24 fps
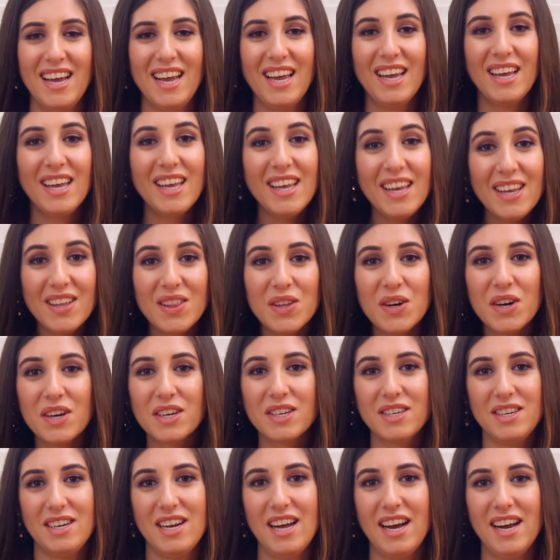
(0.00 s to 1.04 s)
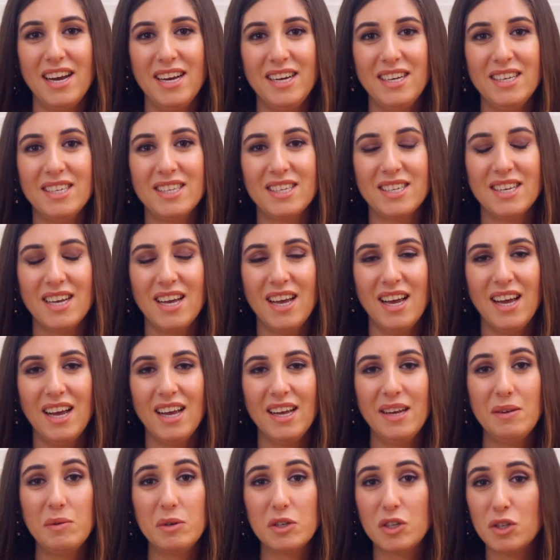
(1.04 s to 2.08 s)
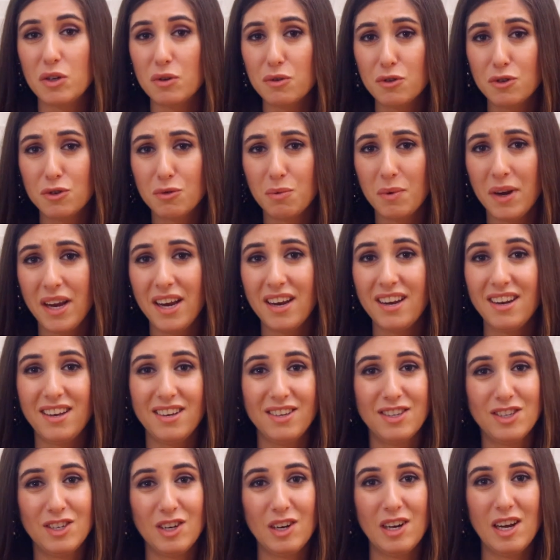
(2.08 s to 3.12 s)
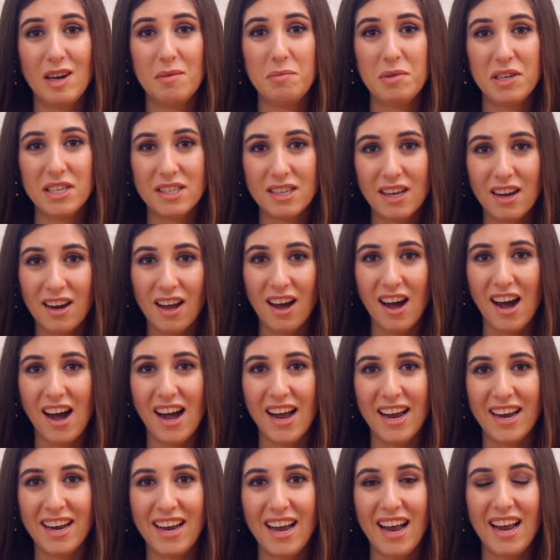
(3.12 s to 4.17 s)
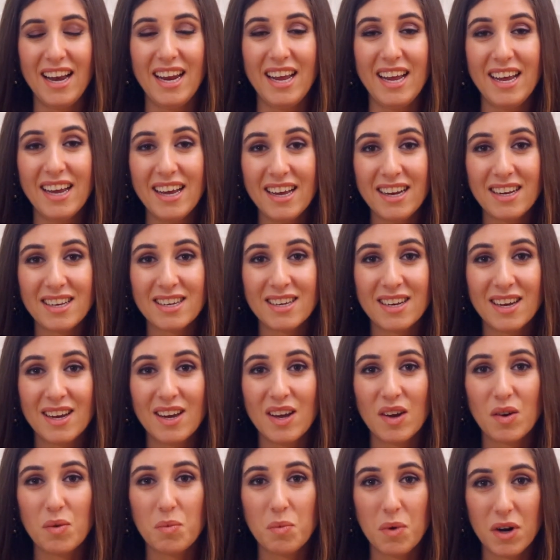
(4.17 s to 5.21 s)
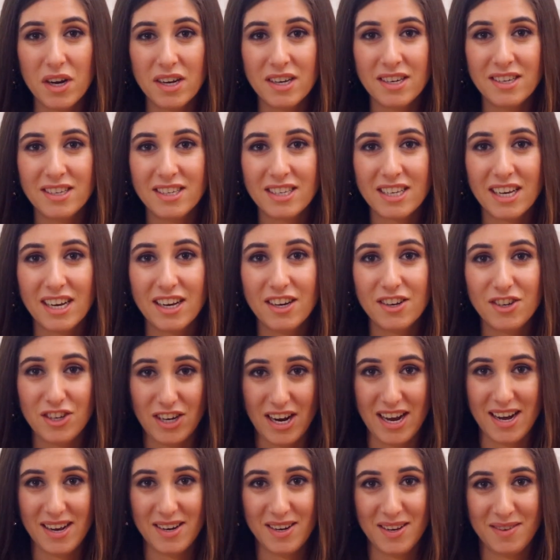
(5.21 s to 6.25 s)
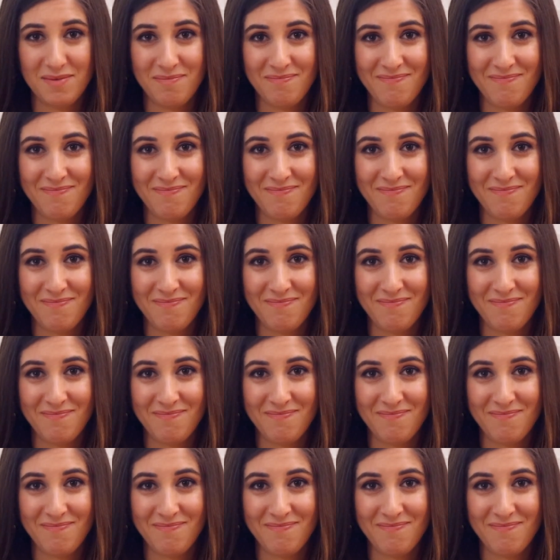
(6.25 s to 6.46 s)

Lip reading: He looked nice. He was so sweet. He stood up, he said hi, and it was Chad.